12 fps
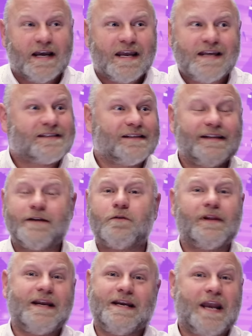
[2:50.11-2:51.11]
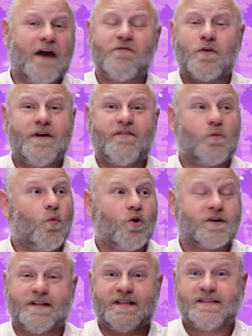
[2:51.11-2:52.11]
He's literally never even
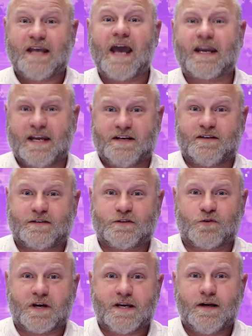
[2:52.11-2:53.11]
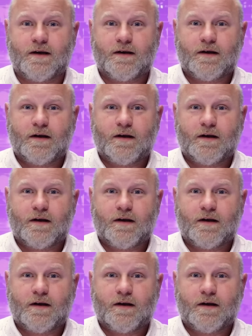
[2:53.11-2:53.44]
worked in the tech industry.